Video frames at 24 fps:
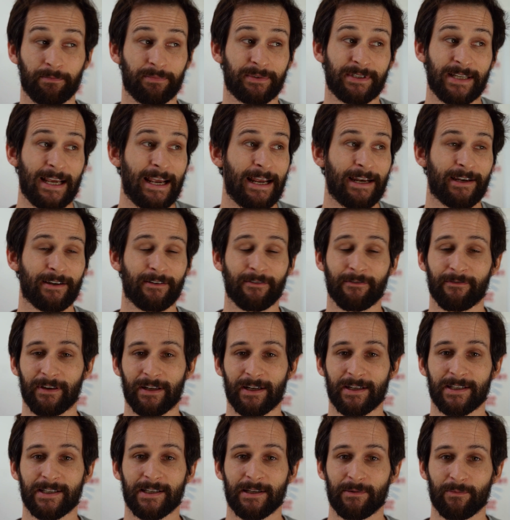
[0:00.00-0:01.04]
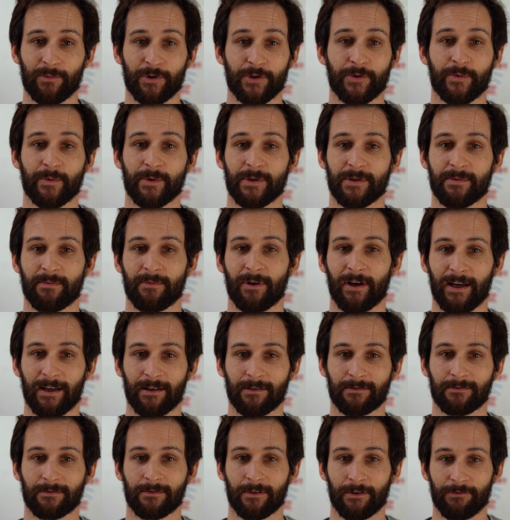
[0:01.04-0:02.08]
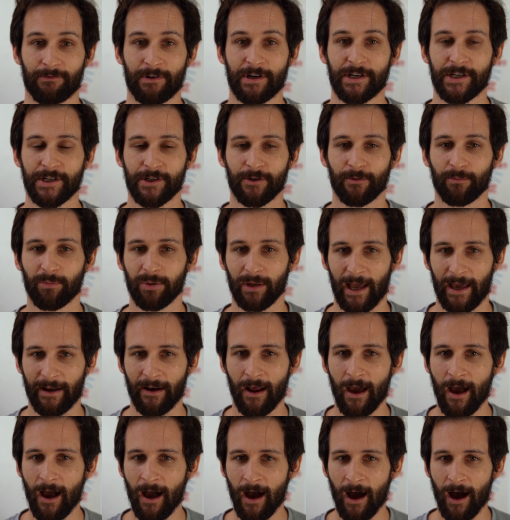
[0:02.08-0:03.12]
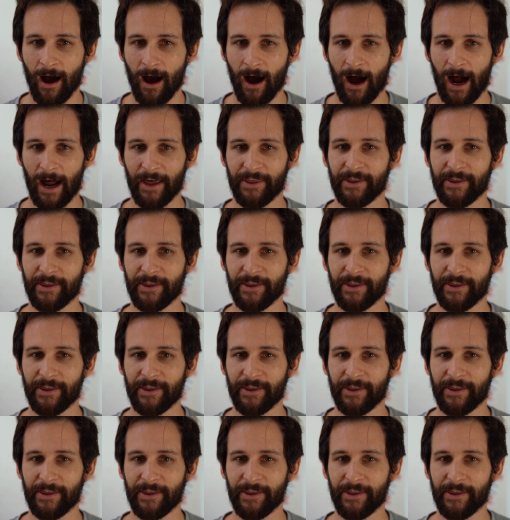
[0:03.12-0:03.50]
tender venison, which was my original plan, I